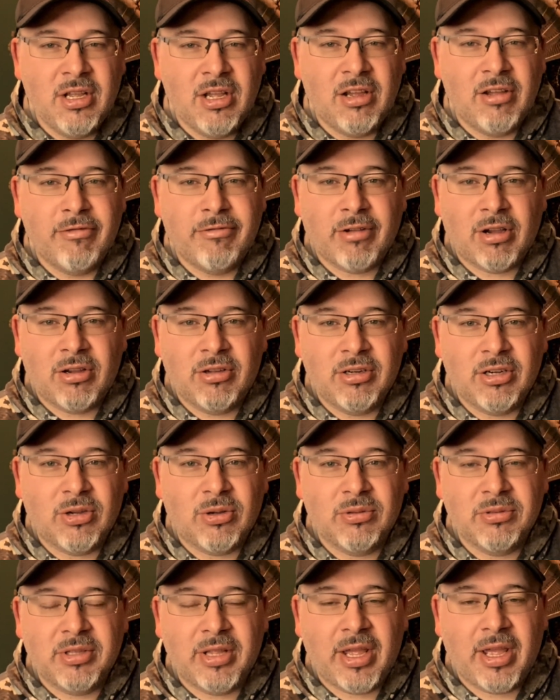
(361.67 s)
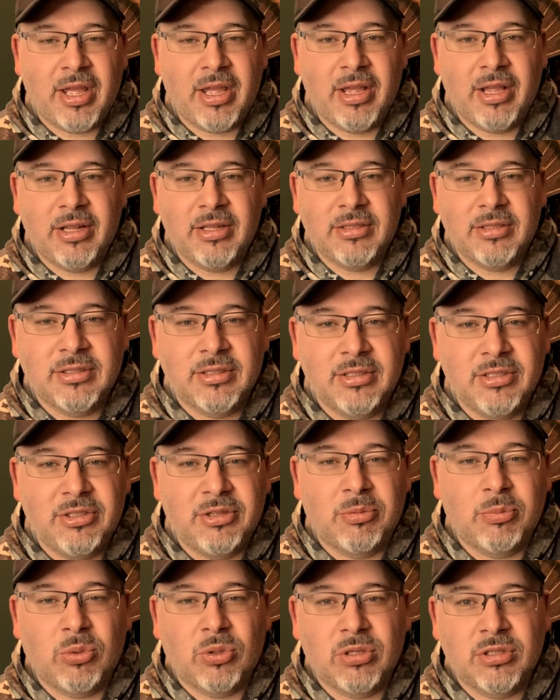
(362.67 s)
I found out that
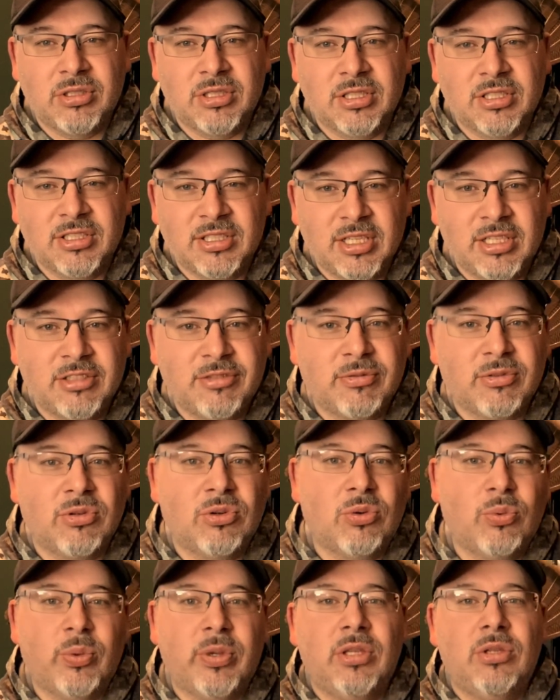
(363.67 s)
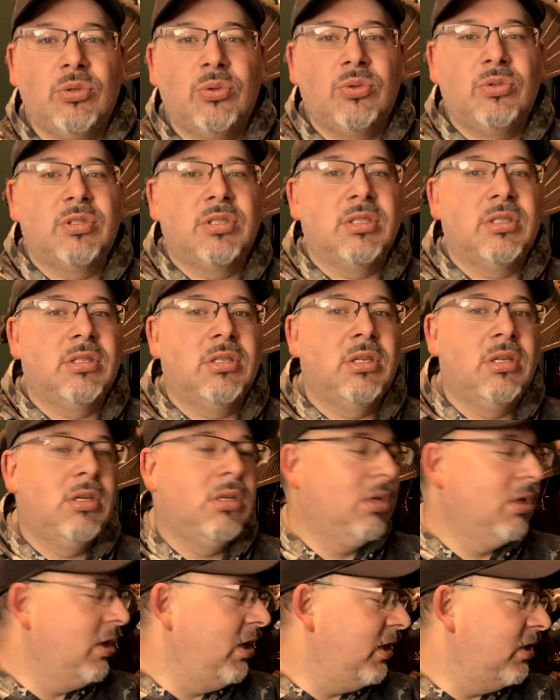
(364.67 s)
you're more successful when using
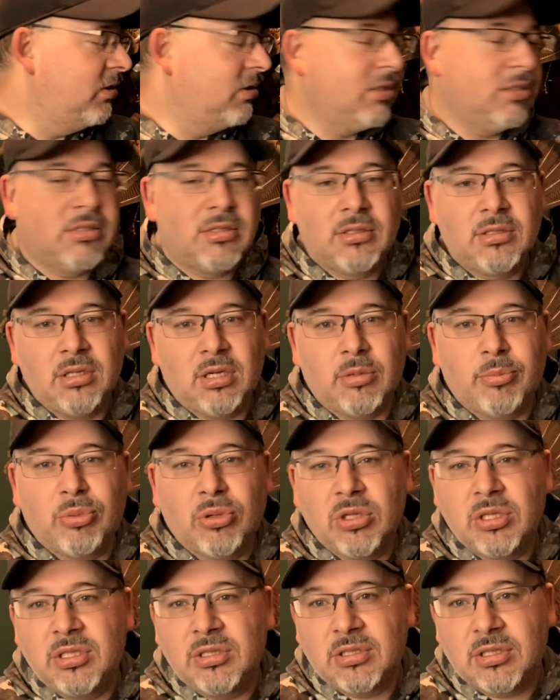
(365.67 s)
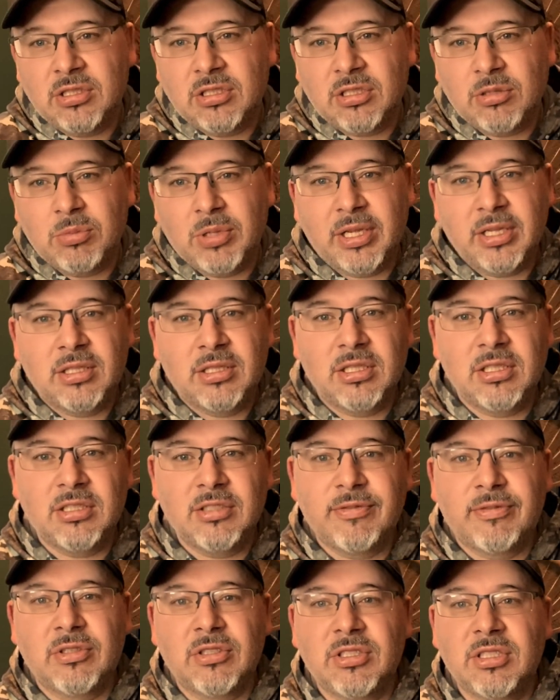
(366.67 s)
a pulley system like this
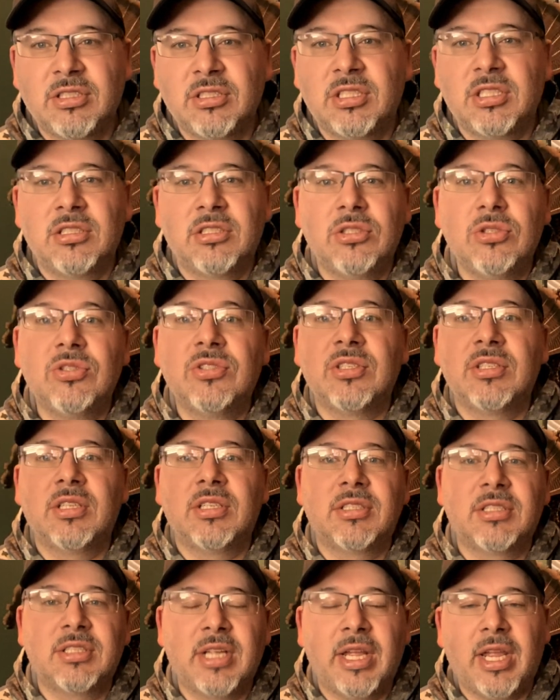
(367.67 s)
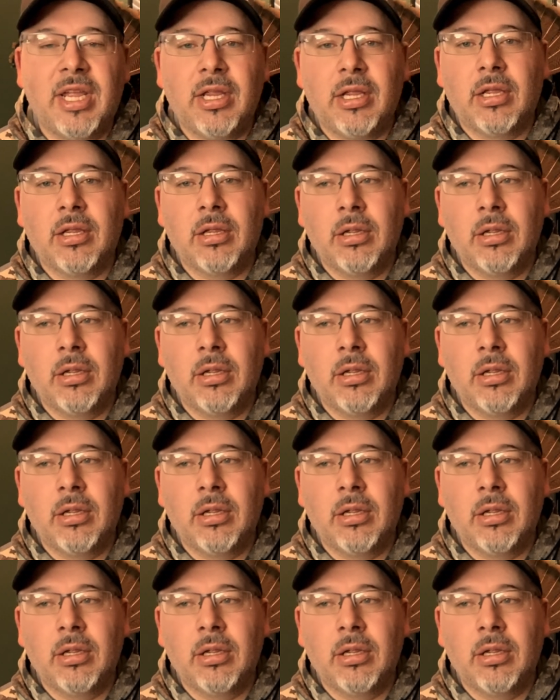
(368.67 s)
versus just using the stake.